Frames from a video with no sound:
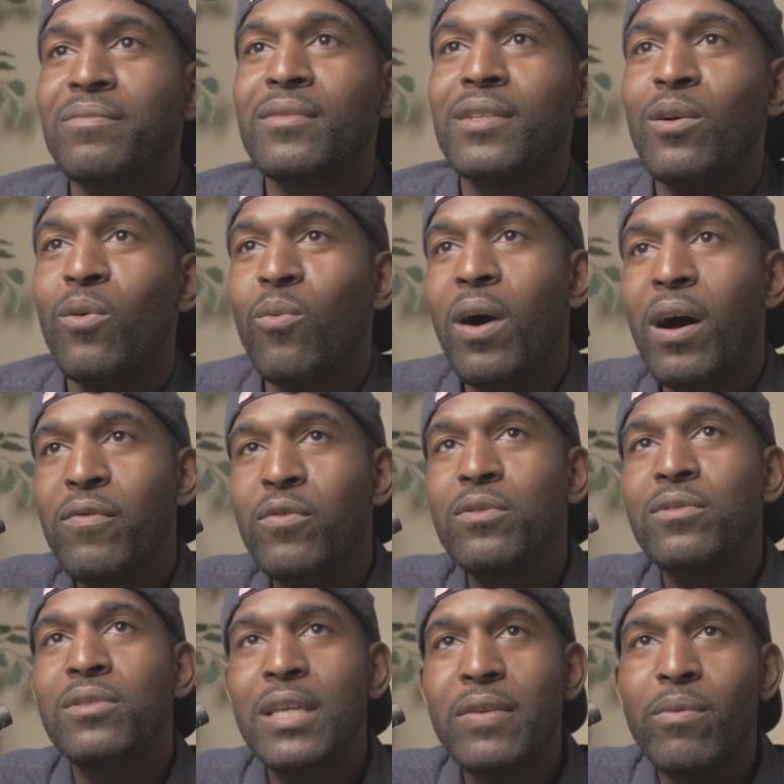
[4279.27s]
Waffles,
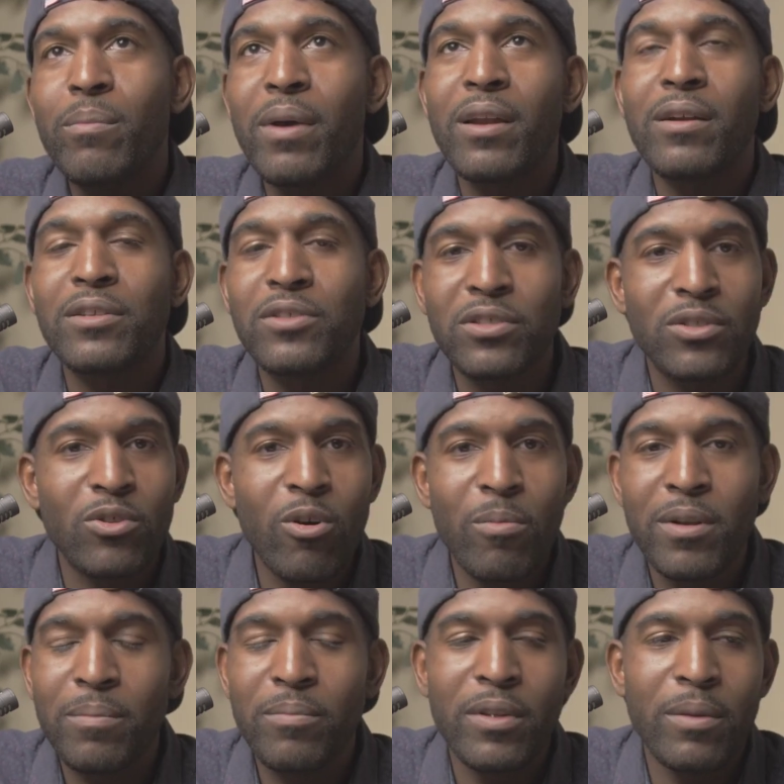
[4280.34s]
even better, because you just throw them in
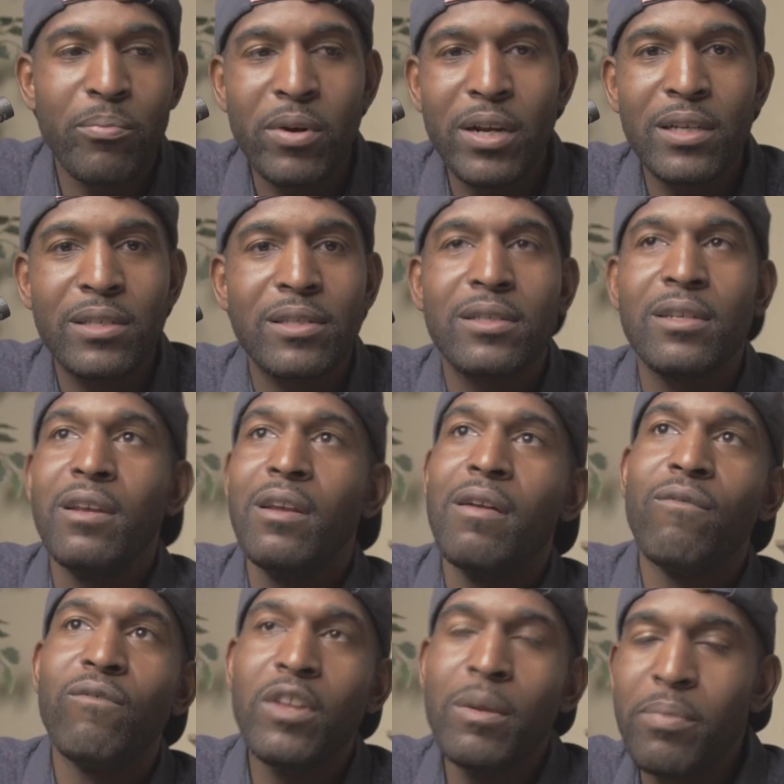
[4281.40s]
the press,
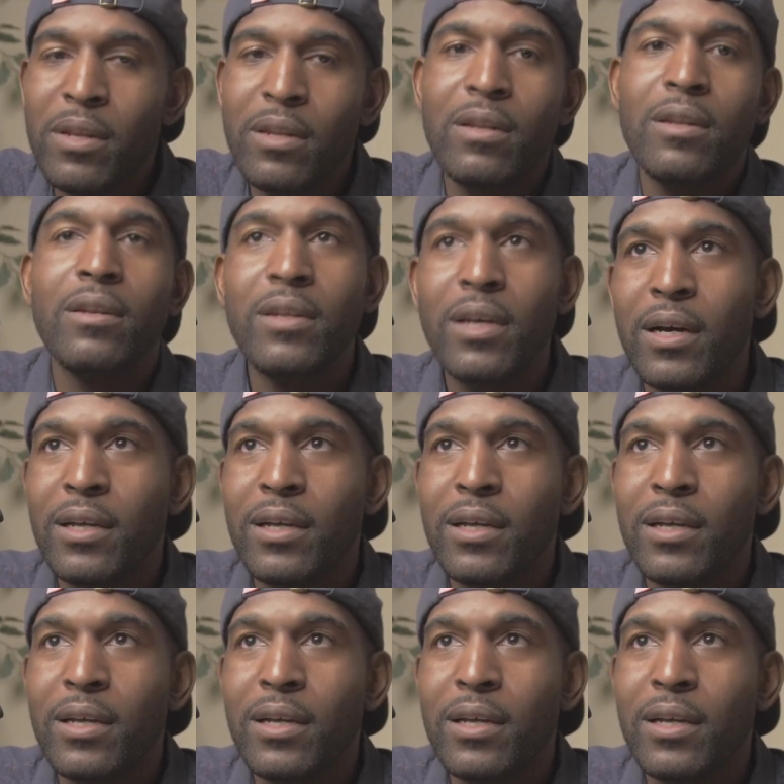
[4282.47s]
flip it, done.